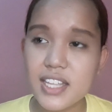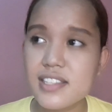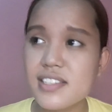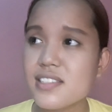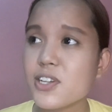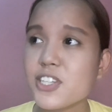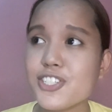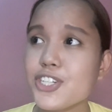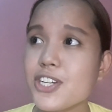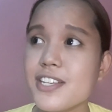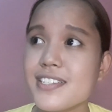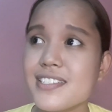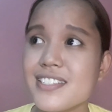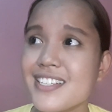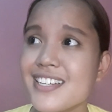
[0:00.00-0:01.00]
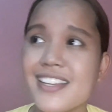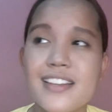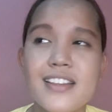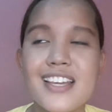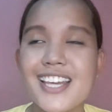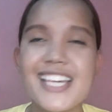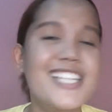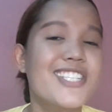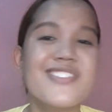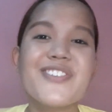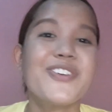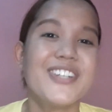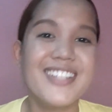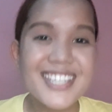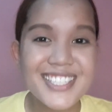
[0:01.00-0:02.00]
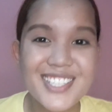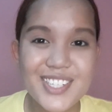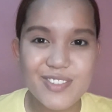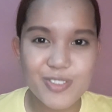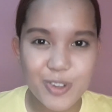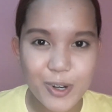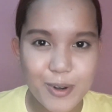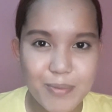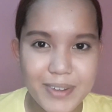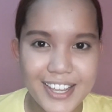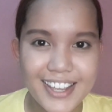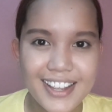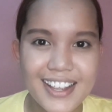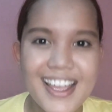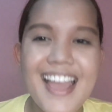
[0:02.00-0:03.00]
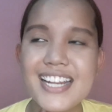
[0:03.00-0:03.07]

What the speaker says: It's really disturbing,